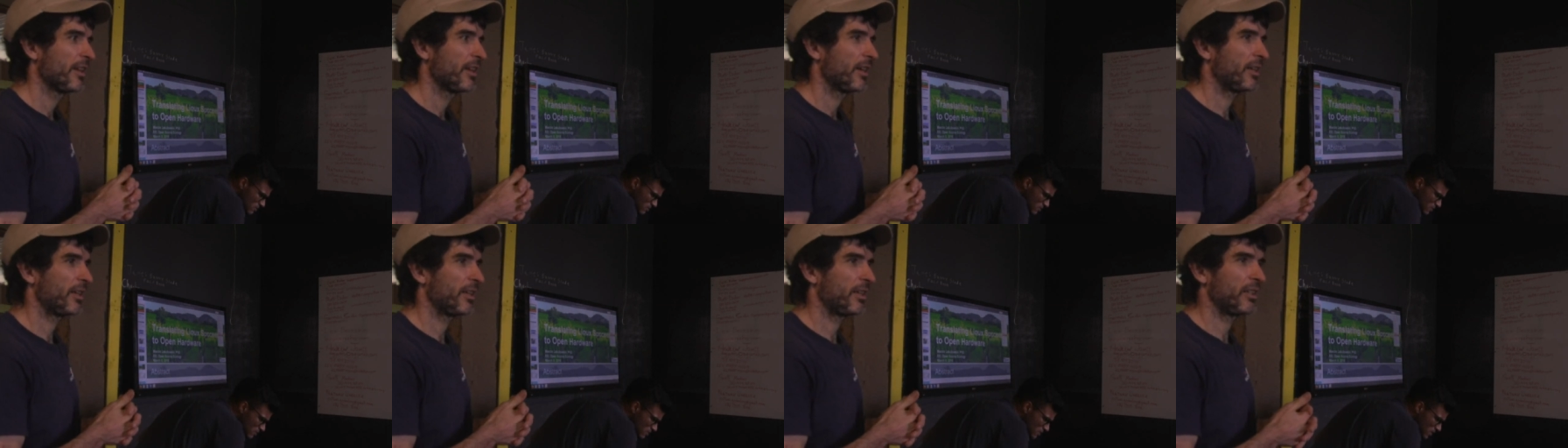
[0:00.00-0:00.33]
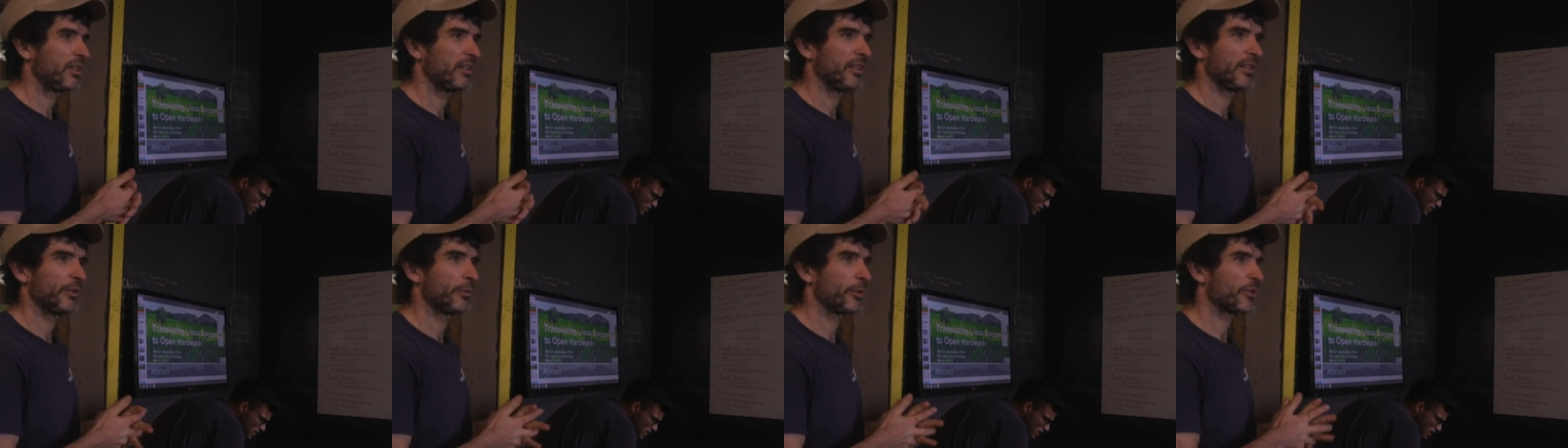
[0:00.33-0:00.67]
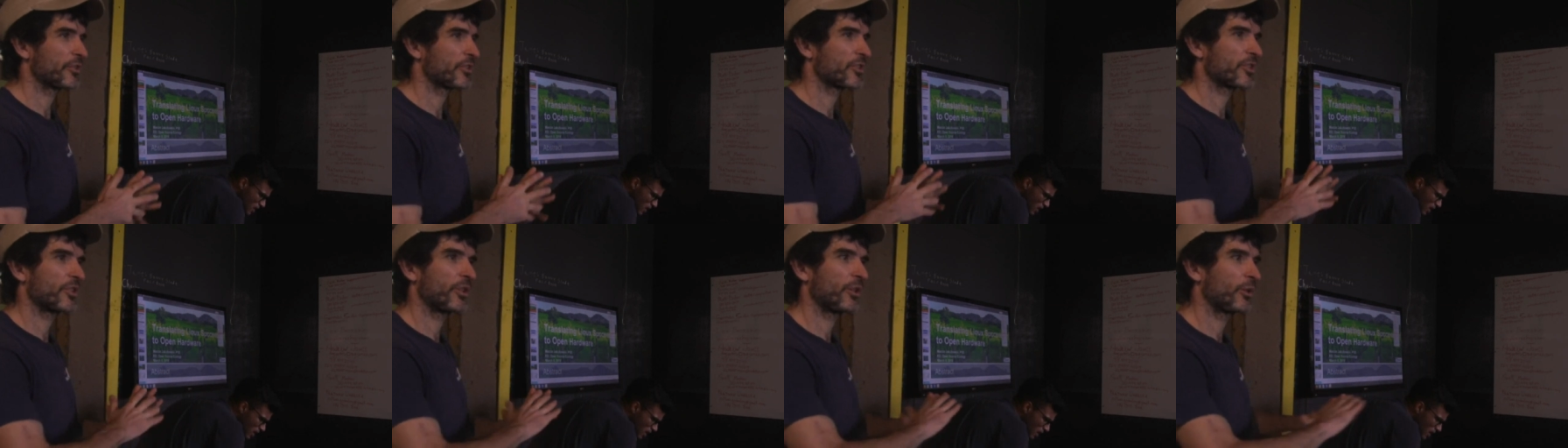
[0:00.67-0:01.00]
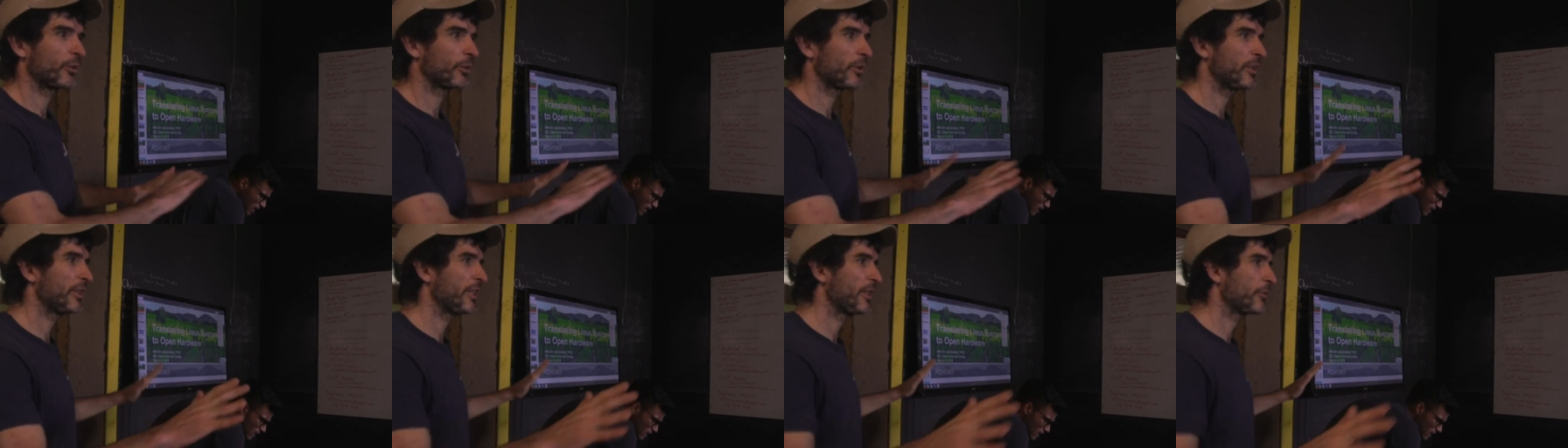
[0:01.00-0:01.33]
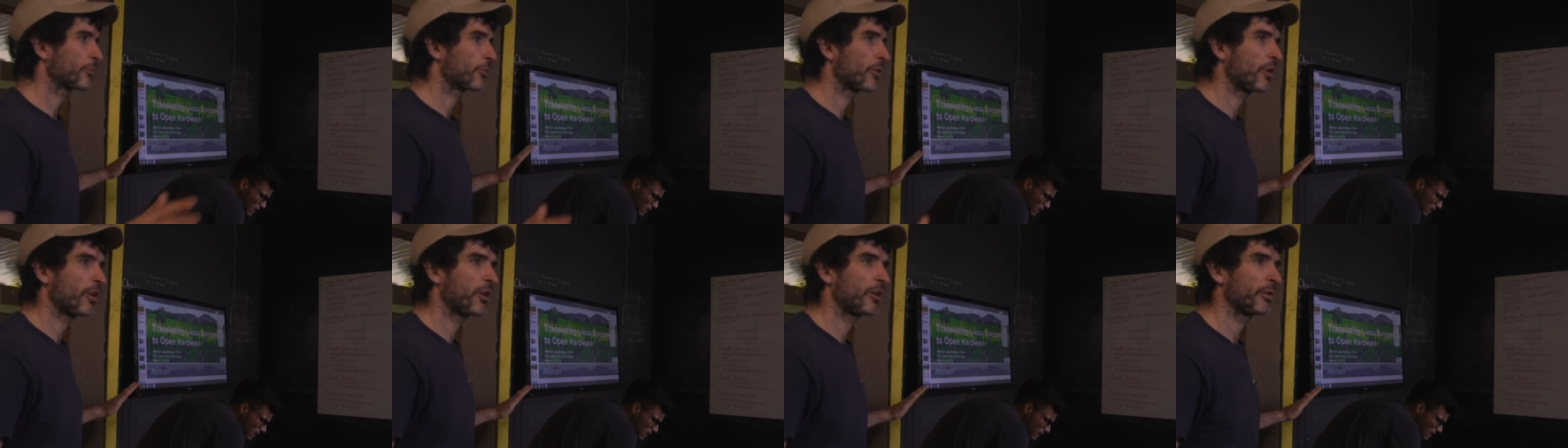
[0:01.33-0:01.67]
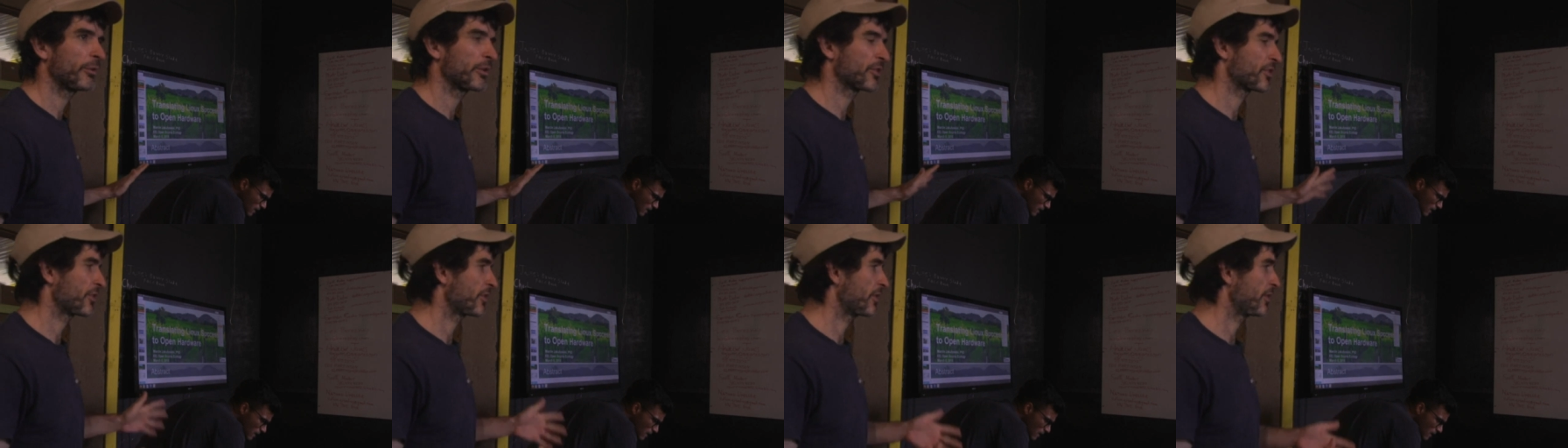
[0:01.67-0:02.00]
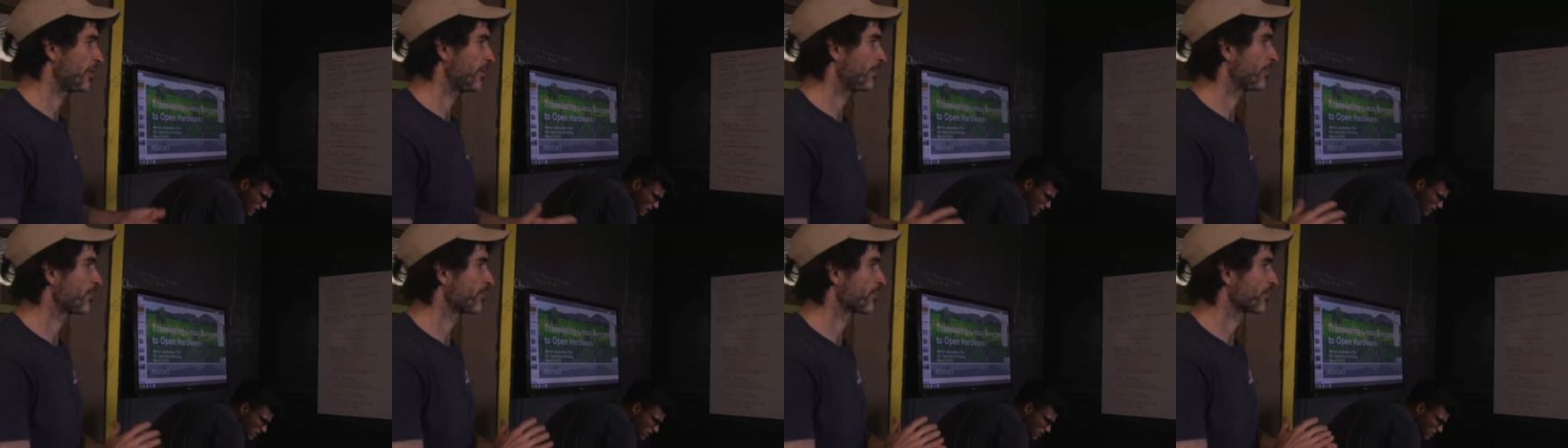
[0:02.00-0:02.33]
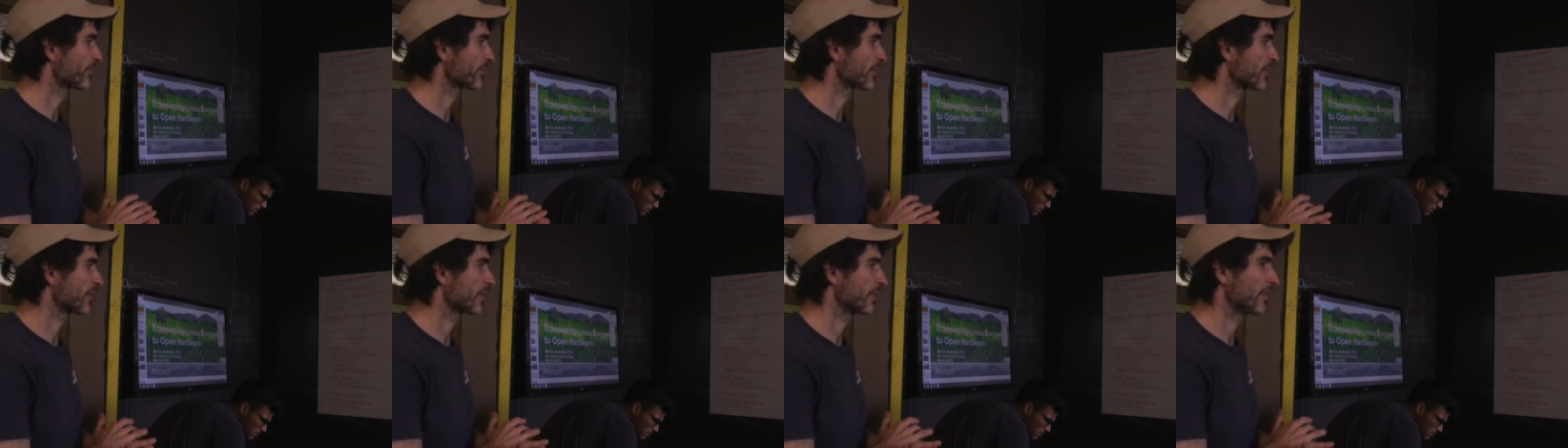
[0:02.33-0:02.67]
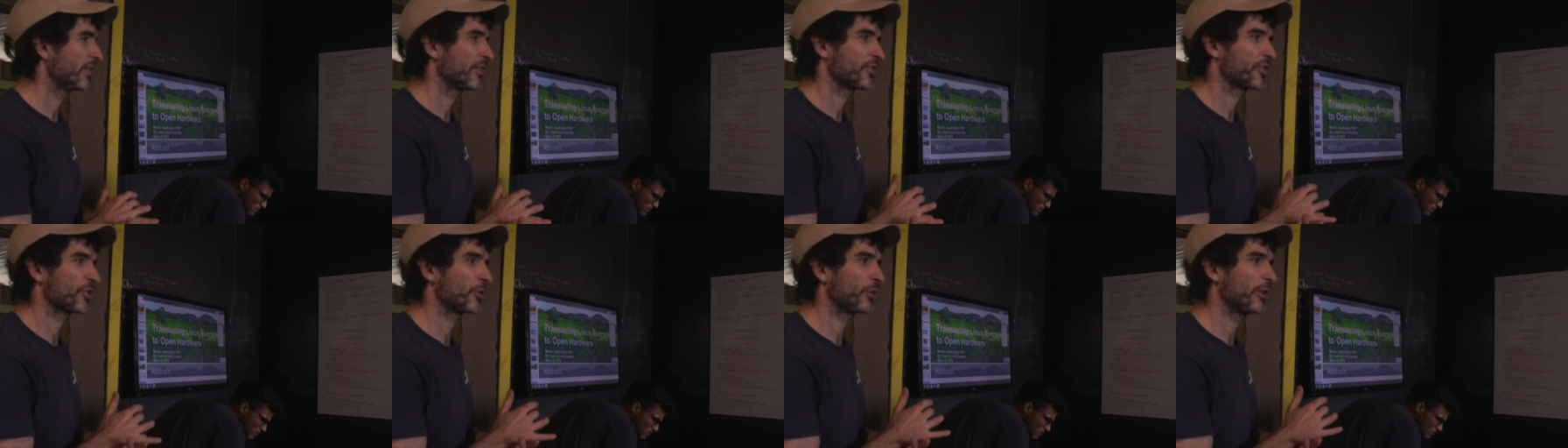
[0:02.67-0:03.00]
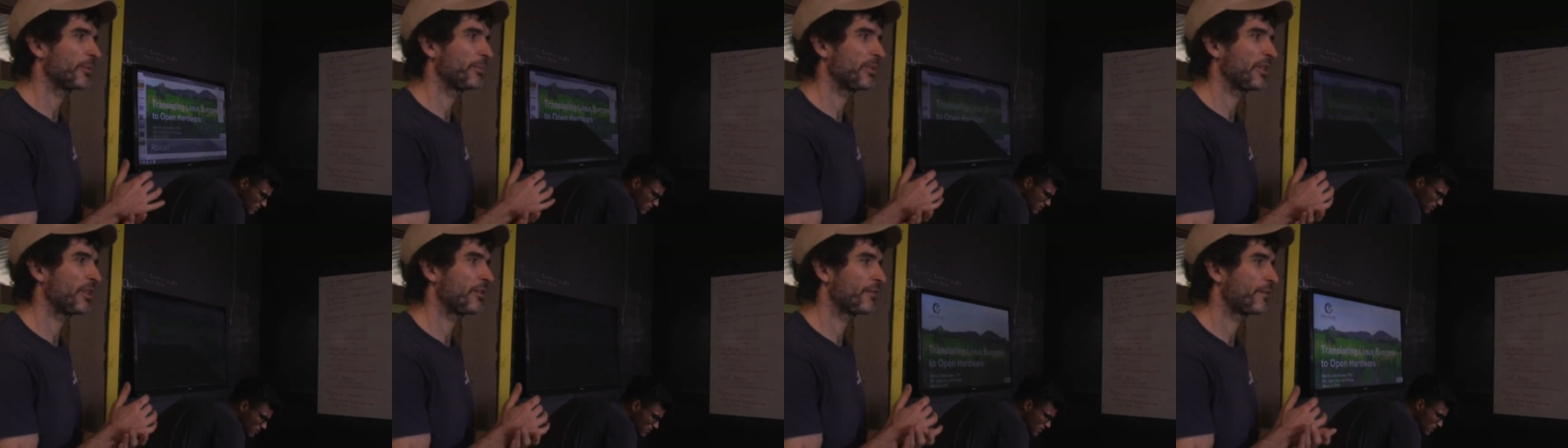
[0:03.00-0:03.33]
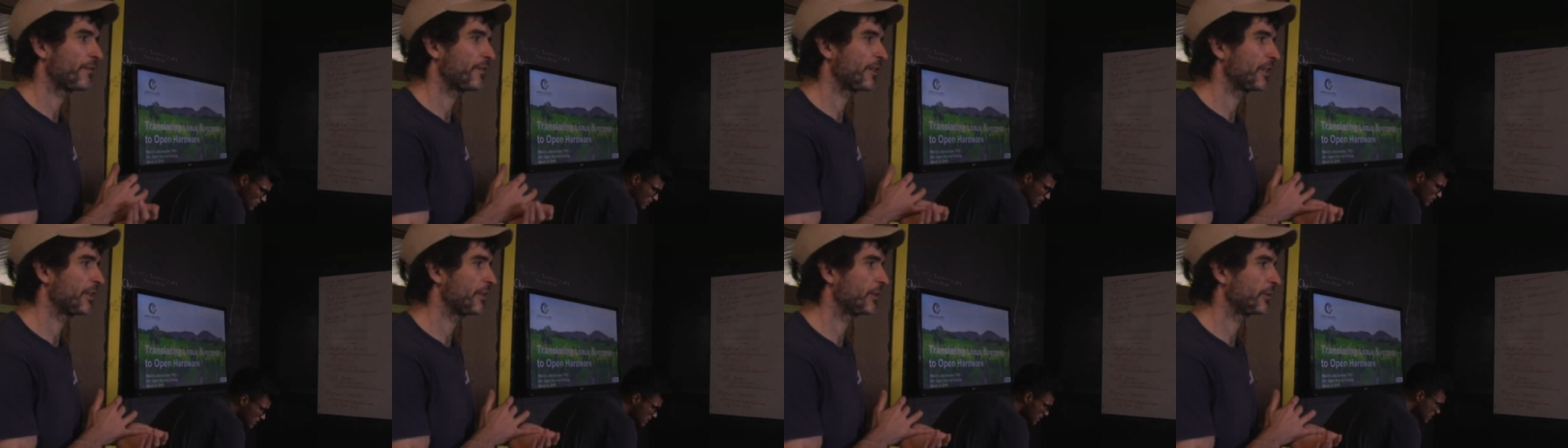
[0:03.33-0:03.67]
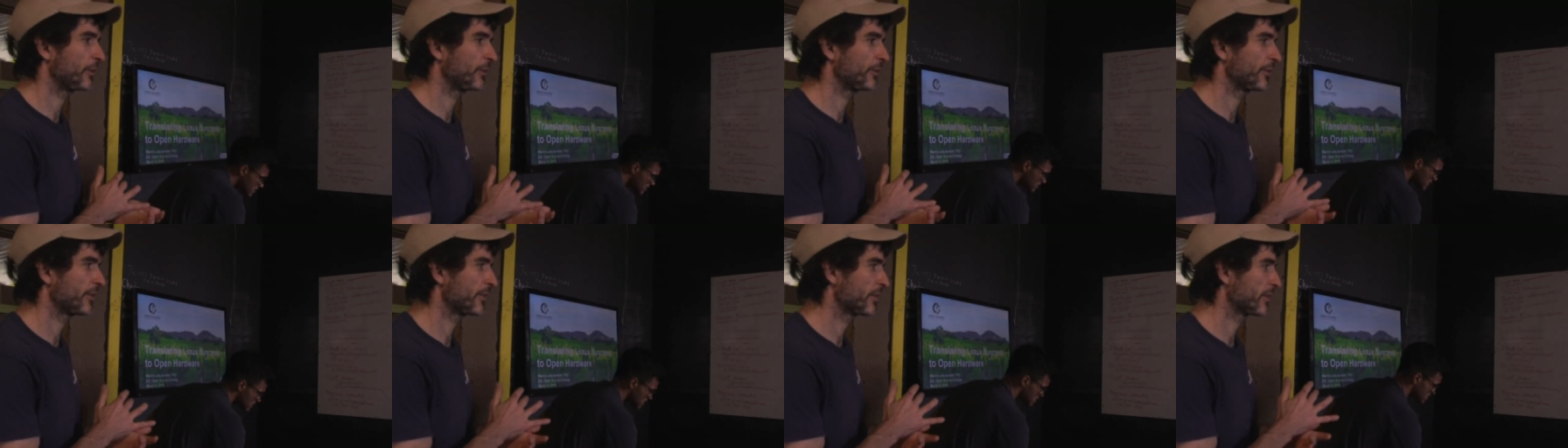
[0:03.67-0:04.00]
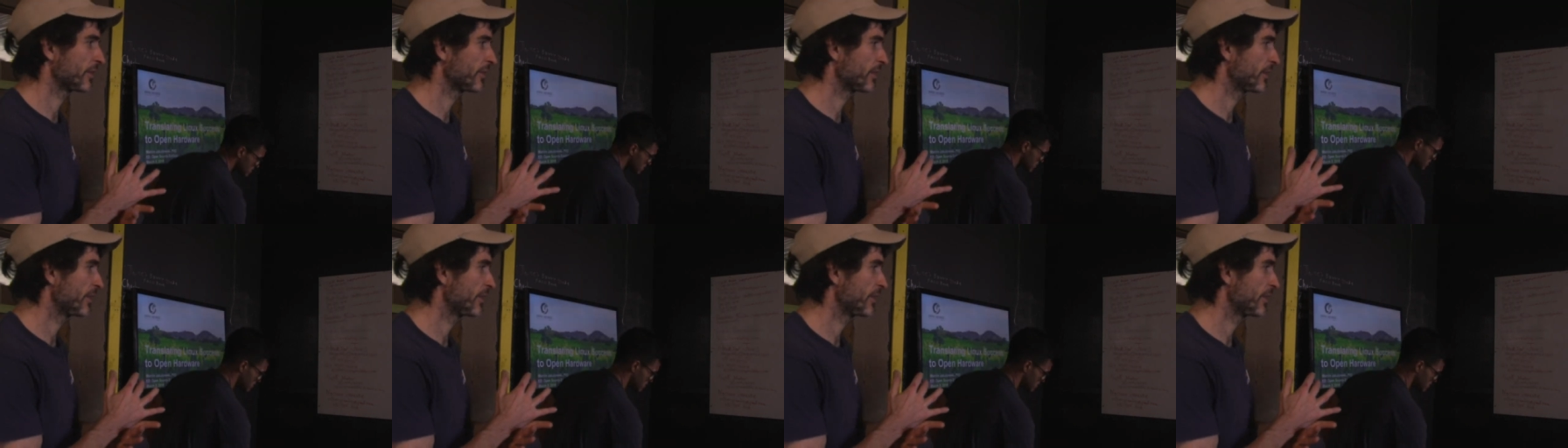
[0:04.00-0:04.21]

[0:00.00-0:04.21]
It was totally raw. It was a soybean field,